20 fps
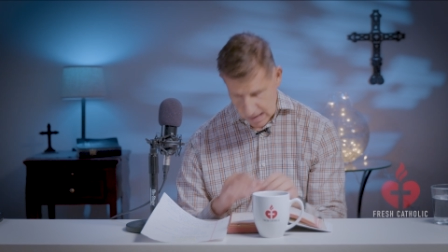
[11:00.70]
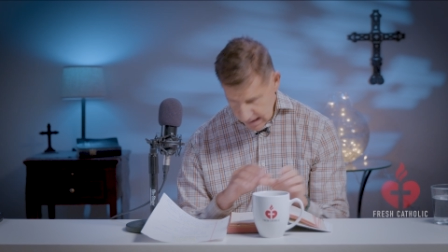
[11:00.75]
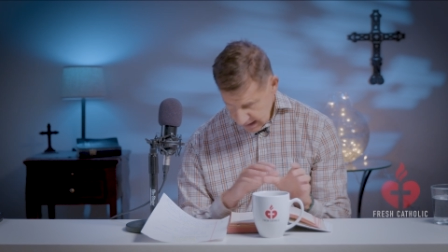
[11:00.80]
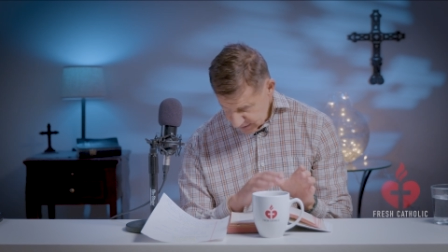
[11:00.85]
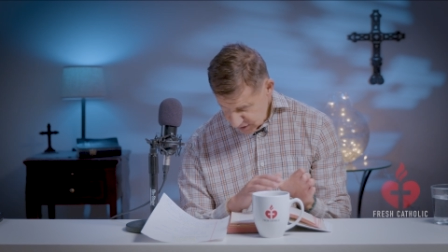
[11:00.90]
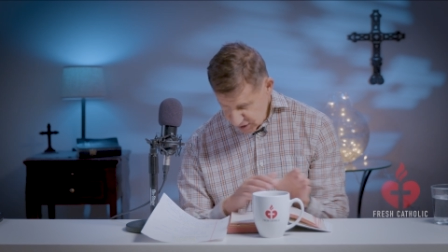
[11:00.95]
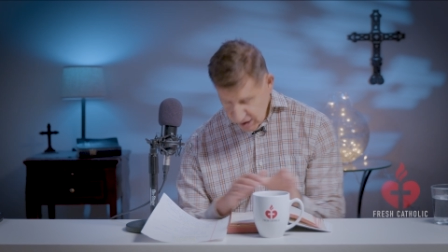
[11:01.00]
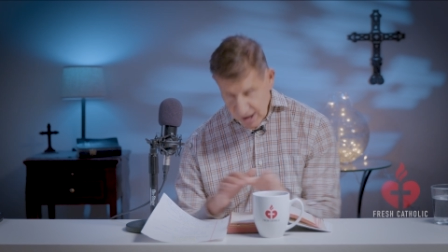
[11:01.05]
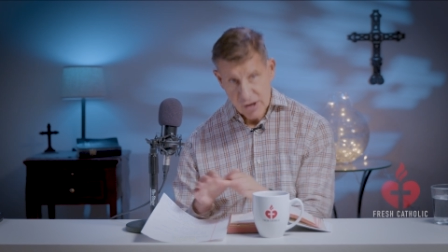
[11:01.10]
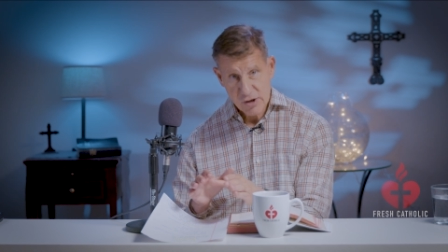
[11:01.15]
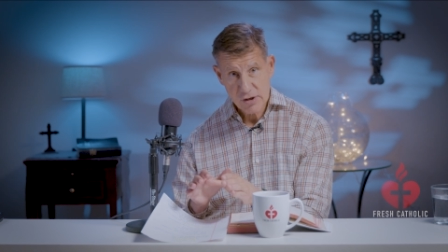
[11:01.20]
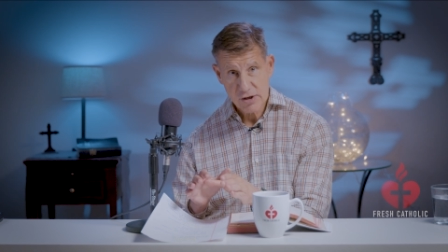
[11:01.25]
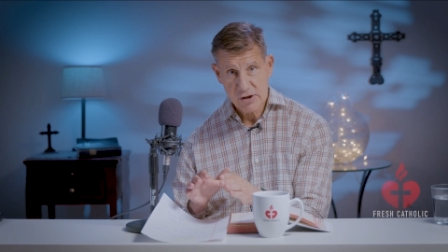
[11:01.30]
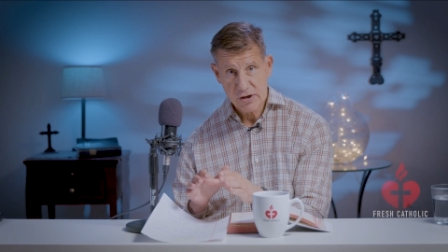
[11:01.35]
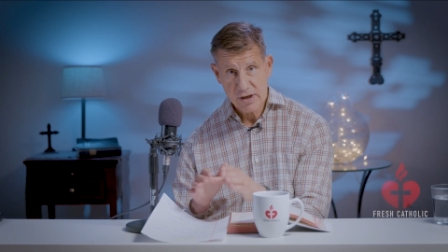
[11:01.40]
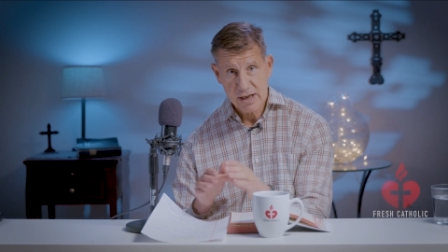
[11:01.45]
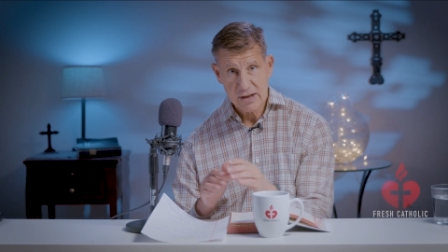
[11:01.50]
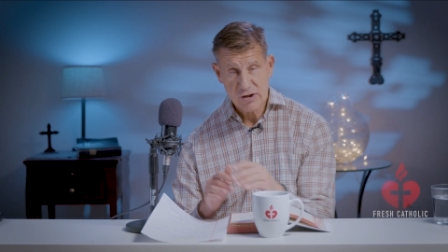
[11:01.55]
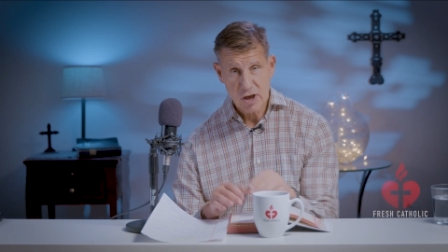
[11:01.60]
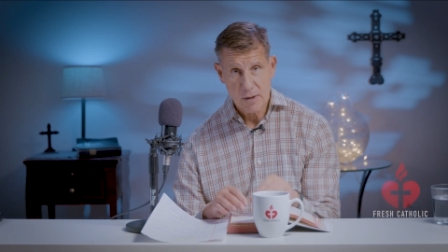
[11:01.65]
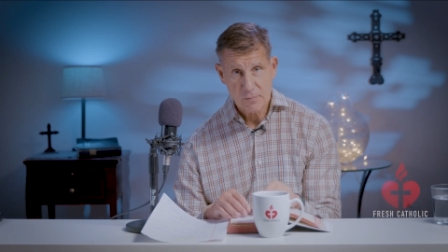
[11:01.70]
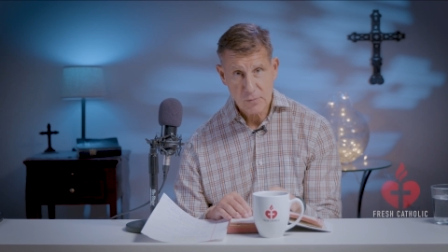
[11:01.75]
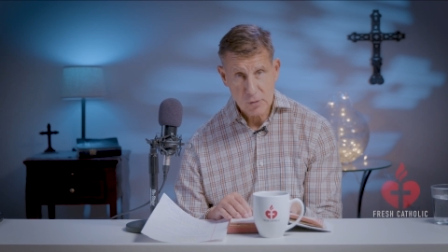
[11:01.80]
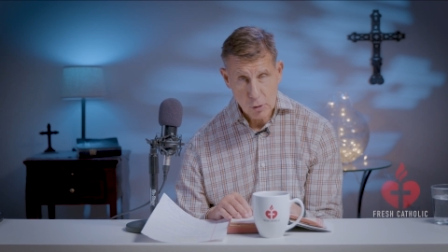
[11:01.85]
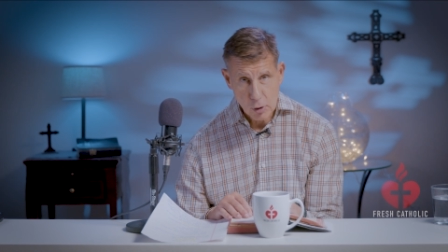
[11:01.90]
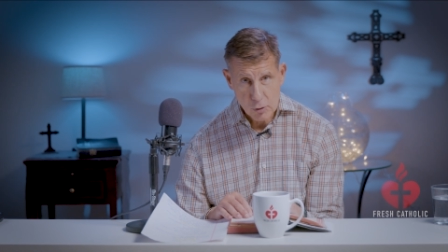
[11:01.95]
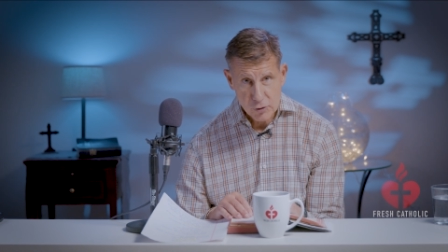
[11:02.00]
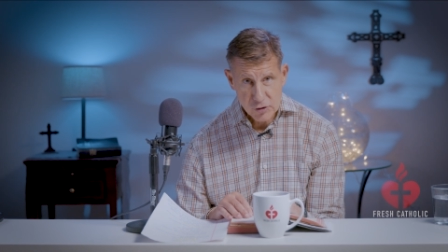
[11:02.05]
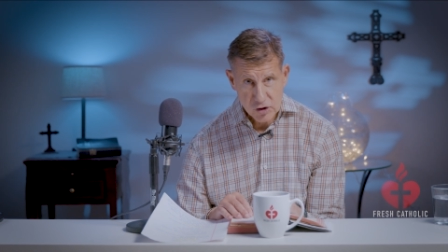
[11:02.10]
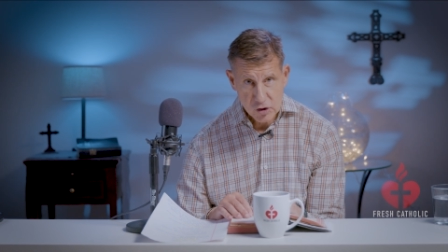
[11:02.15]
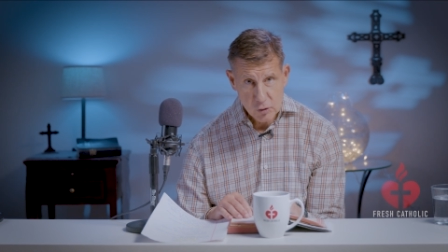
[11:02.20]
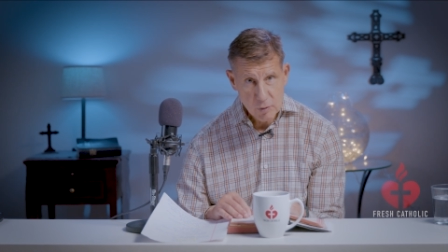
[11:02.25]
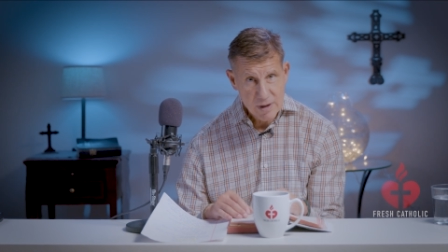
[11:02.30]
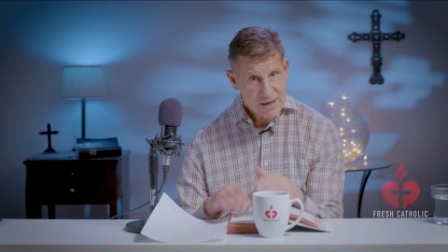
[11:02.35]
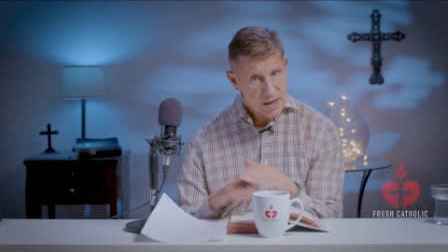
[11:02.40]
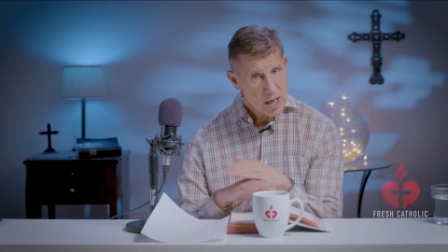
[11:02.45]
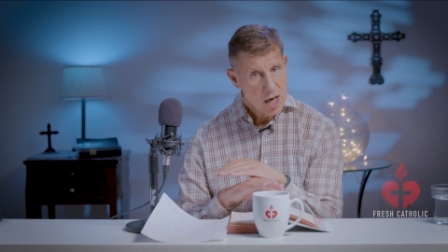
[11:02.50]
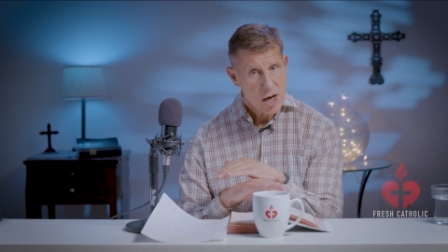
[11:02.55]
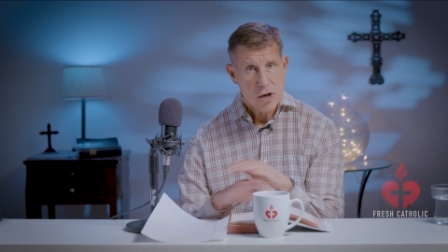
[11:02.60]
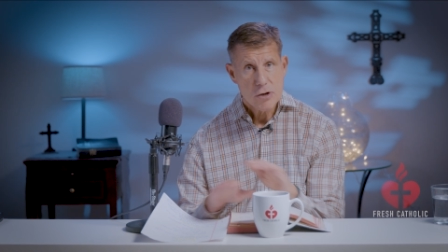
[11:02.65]
Jesus gets up close to
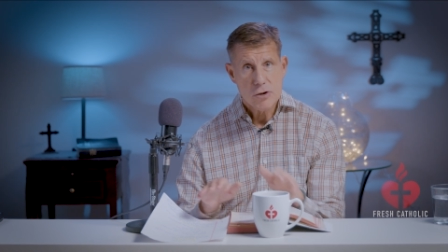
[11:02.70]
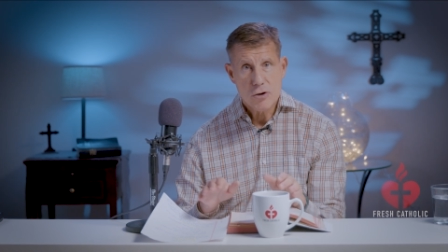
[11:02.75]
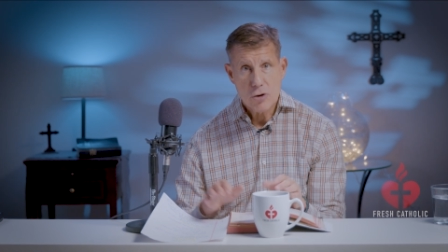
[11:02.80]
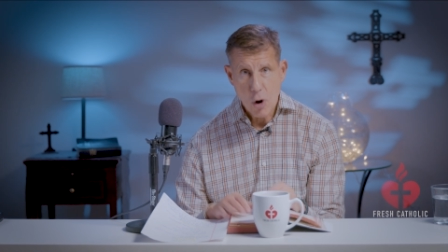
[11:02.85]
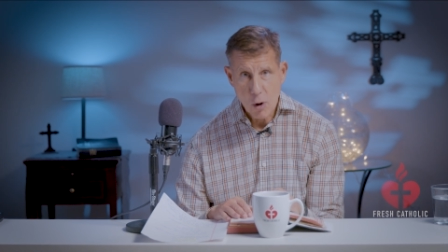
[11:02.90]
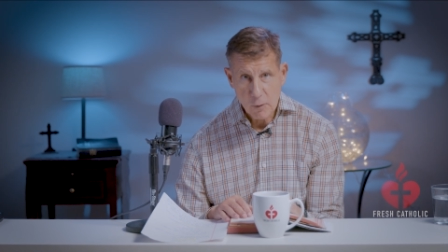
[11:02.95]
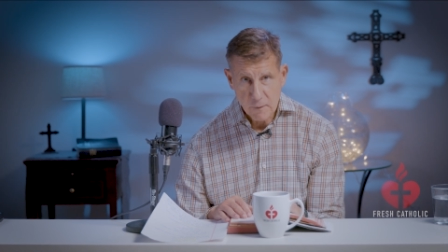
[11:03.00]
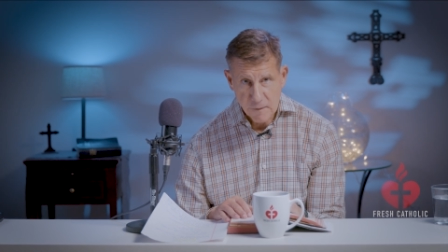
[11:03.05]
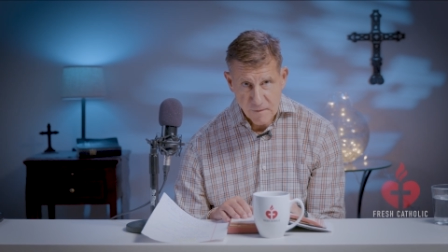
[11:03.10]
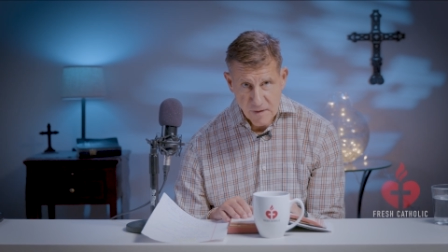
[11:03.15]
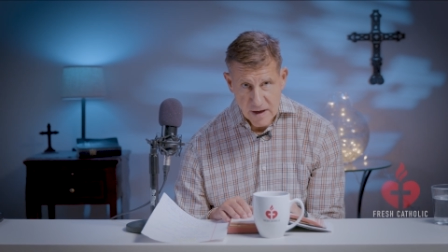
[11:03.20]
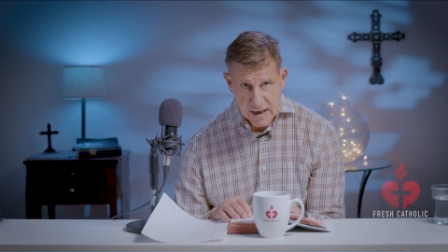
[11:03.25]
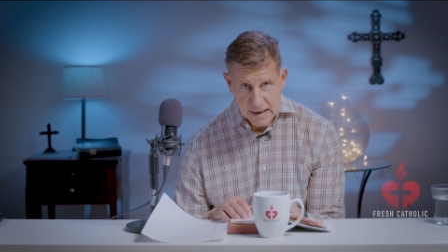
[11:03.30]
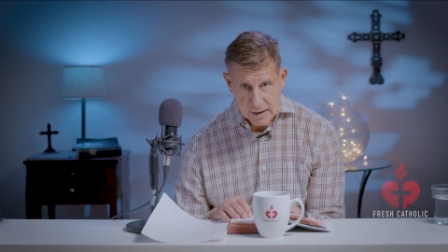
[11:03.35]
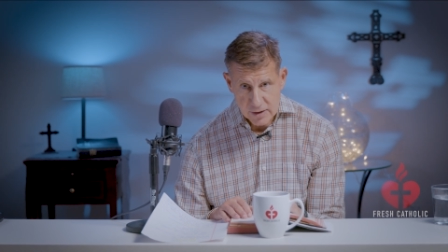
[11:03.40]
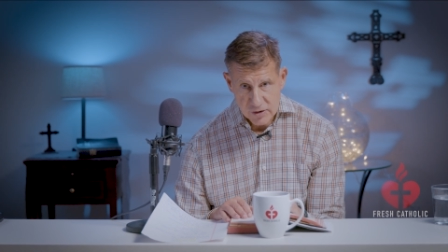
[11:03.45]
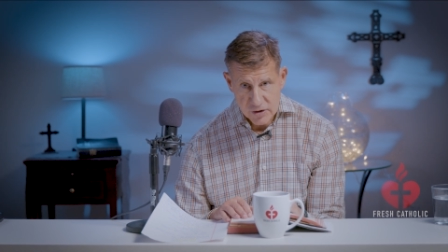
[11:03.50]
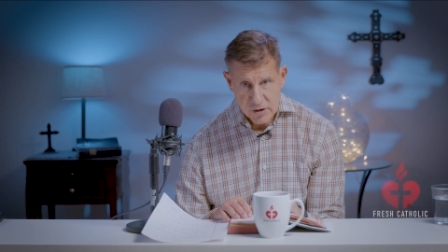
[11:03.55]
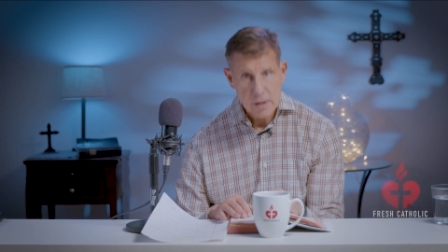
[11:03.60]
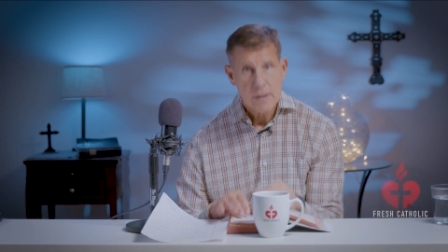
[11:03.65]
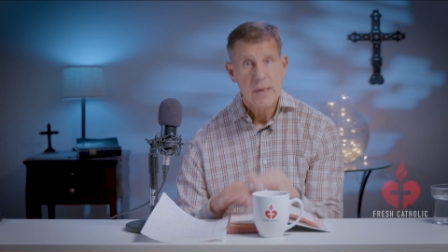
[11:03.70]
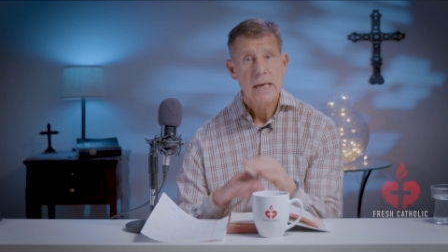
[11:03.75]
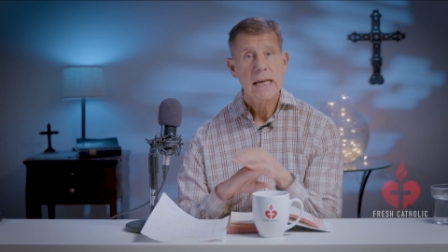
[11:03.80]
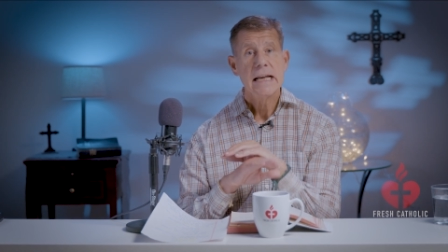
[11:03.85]
it, no figs.